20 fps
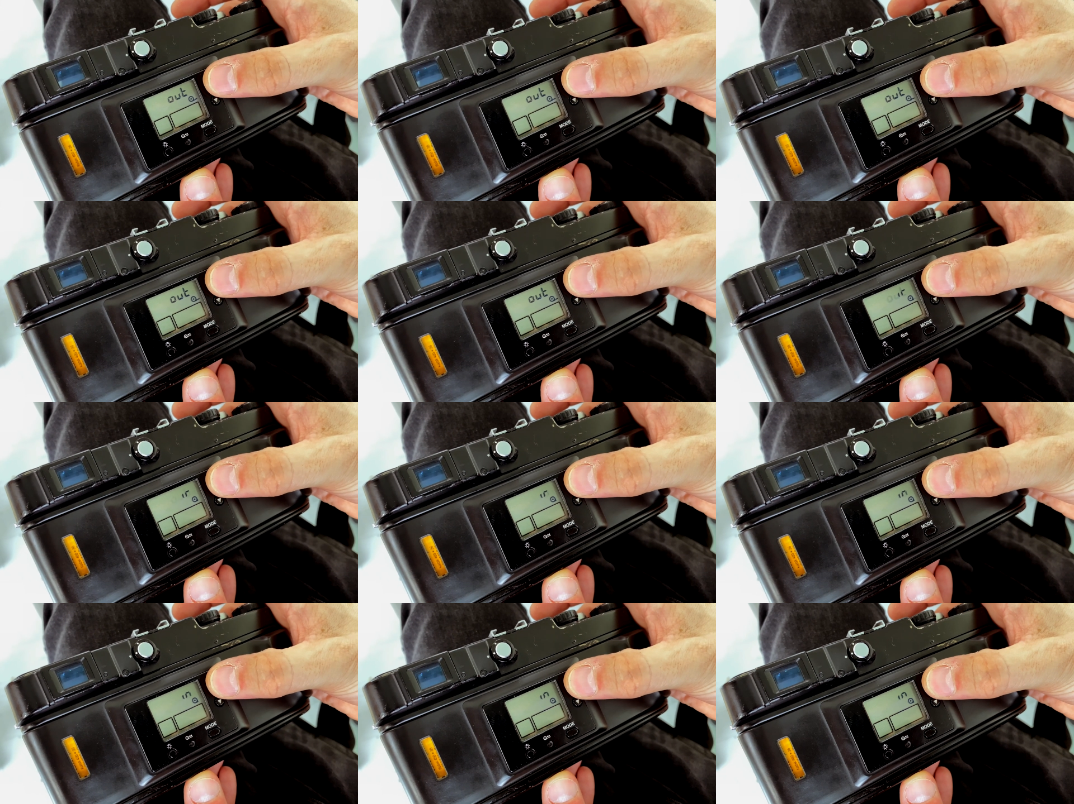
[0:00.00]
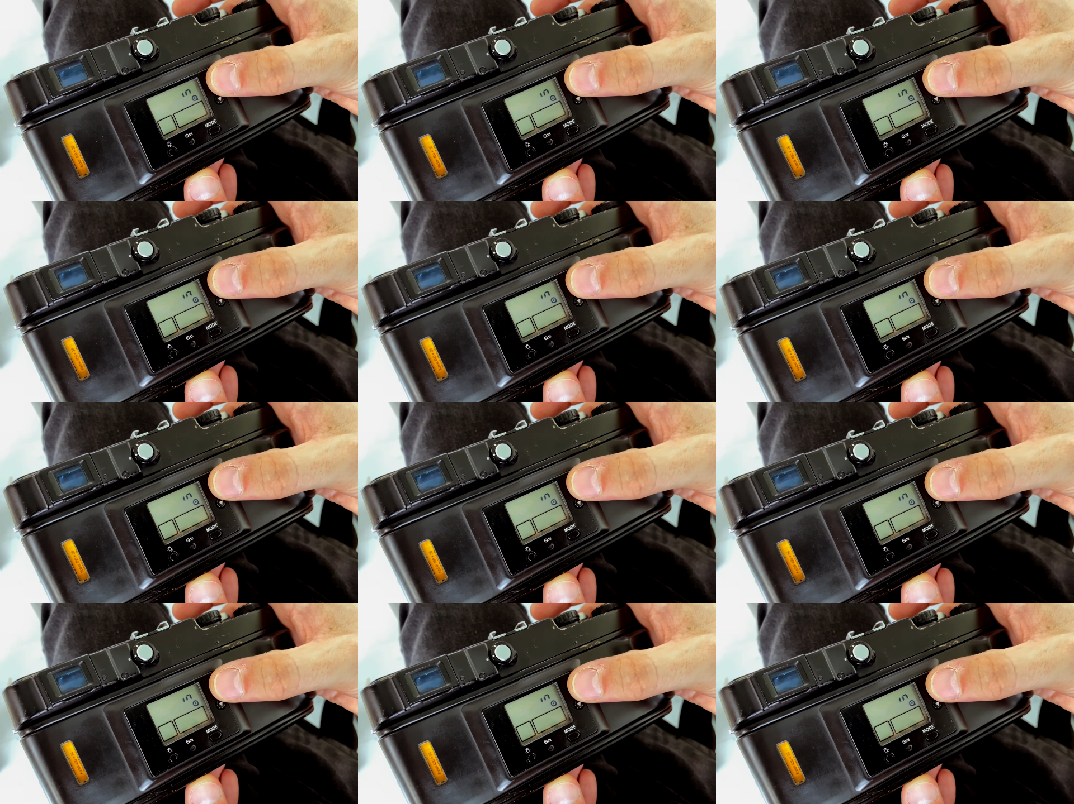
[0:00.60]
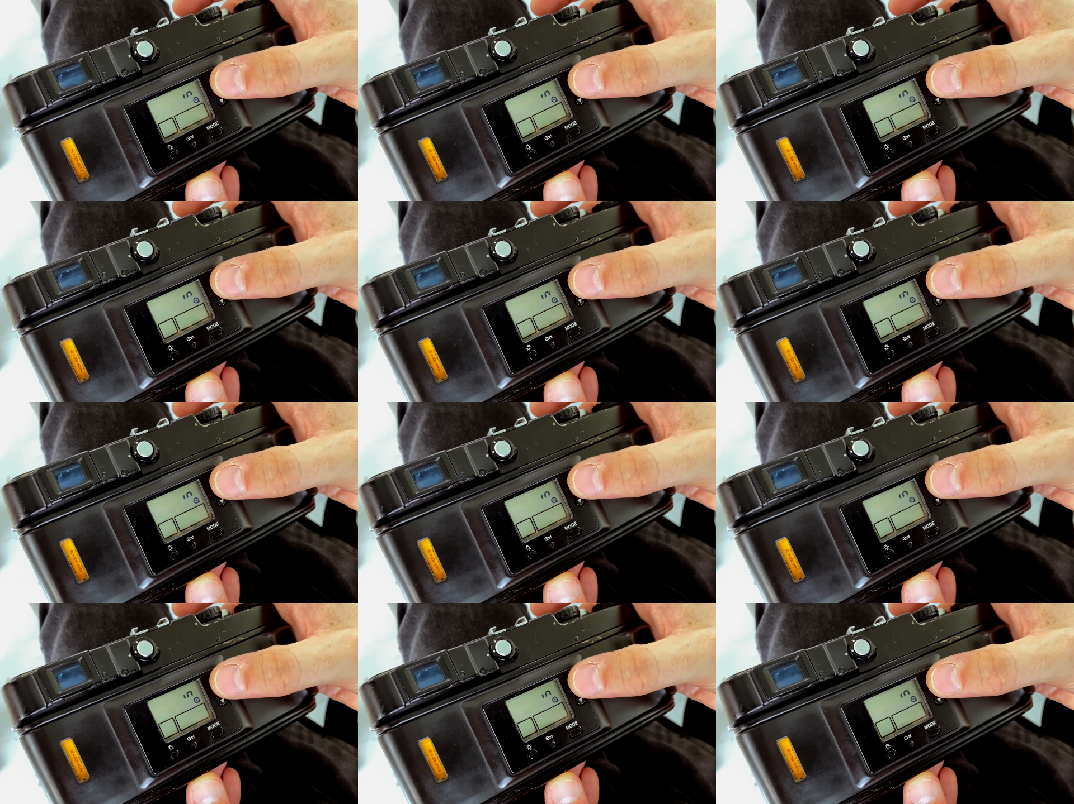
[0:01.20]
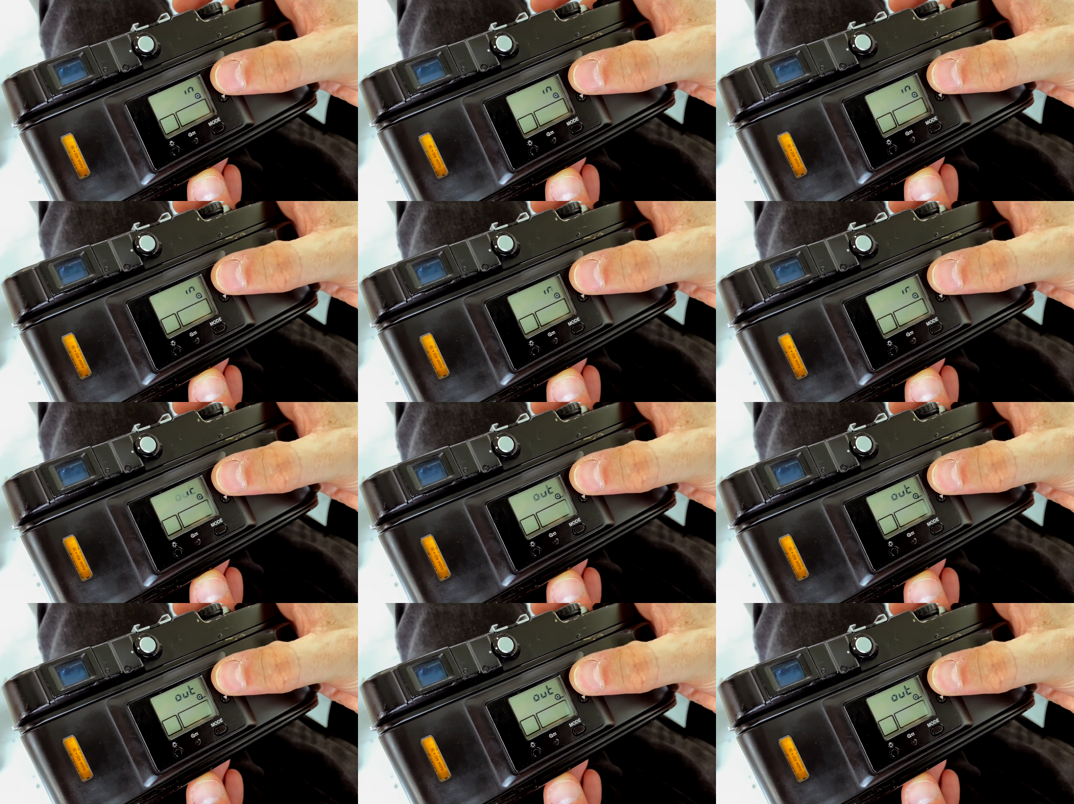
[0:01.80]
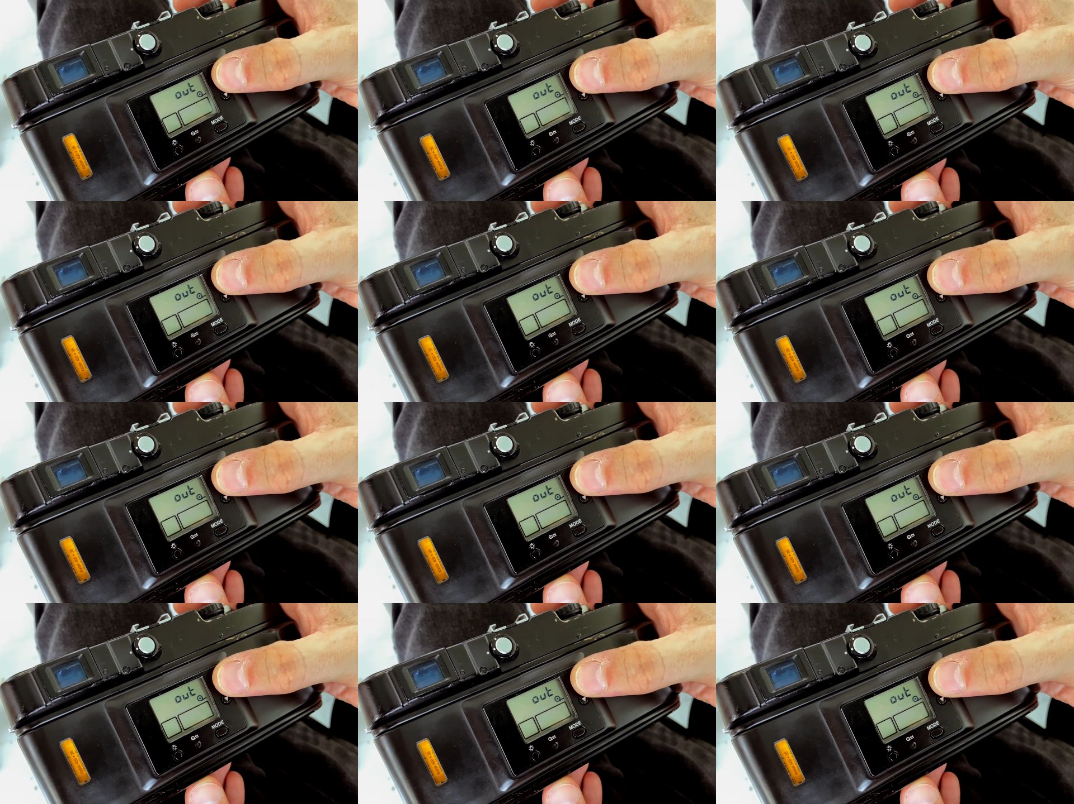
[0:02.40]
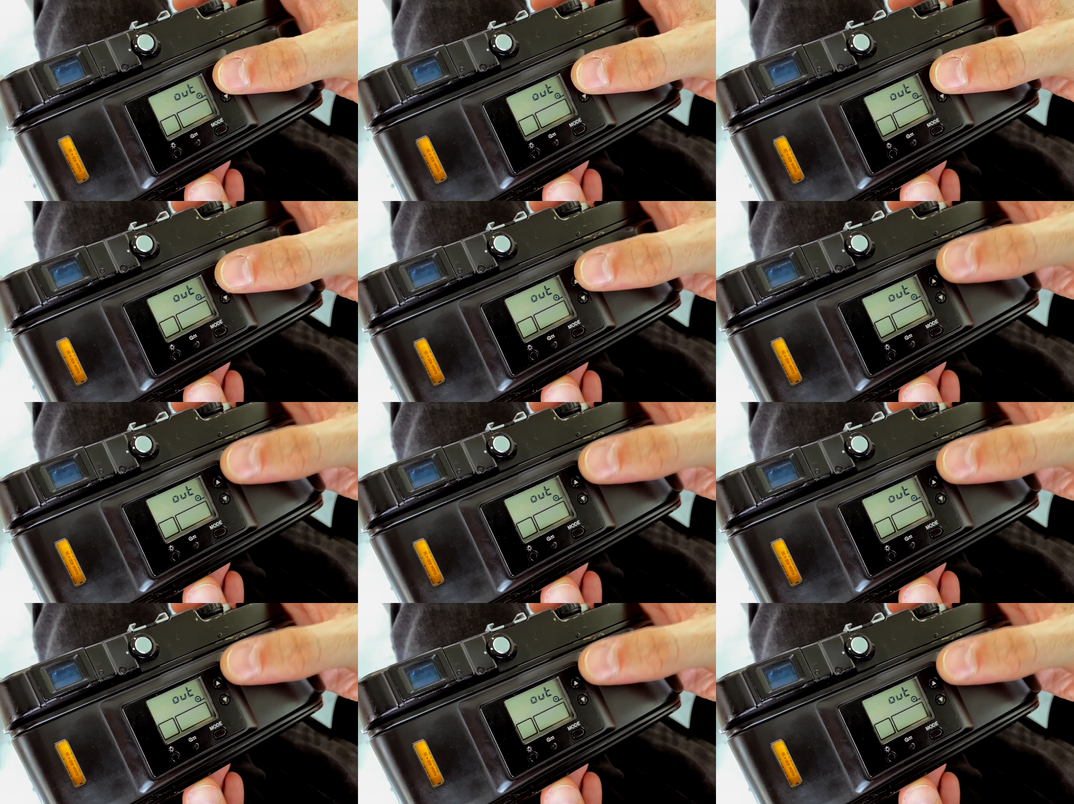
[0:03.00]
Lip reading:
No face is visible, so there are no lips to read.